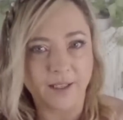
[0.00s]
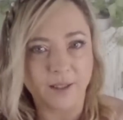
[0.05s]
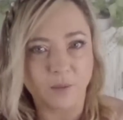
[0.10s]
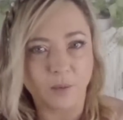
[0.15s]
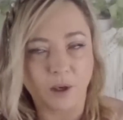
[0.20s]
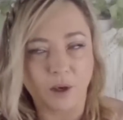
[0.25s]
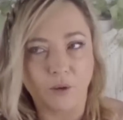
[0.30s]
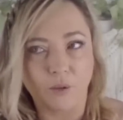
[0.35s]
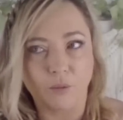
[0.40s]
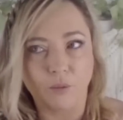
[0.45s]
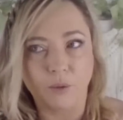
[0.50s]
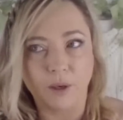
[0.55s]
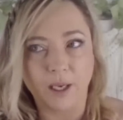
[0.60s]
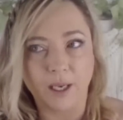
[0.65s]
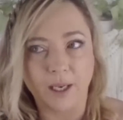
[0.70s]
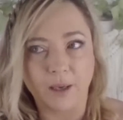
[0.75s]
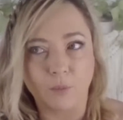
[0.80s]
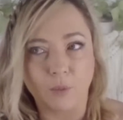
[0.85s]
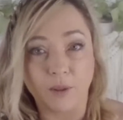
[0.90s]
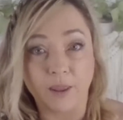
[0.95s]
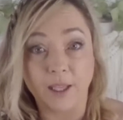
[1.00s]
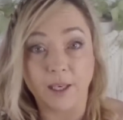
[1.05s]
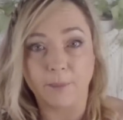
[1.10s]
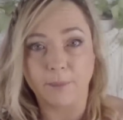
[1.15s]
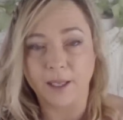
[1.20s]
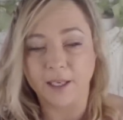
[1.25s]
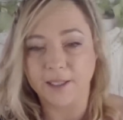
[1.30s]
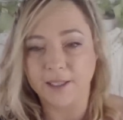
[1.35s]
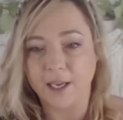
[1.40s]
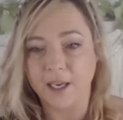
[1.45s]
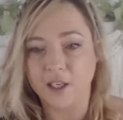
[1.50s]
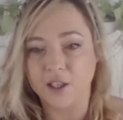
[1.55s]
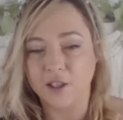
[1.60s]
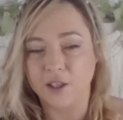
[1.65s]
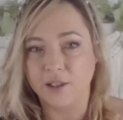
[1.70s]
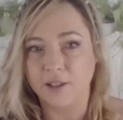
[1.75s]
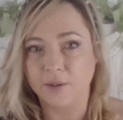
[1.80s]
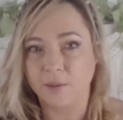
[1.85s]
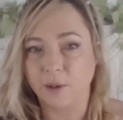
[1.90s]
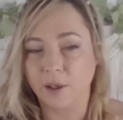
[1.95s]
as well within a
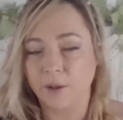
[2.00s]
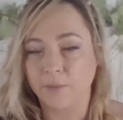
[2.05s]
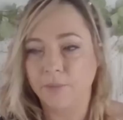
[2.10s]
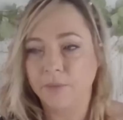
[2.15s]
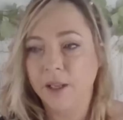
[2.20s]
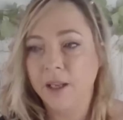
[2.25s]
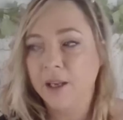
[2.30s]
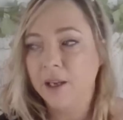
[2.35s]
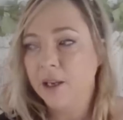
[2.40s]
meditation as well.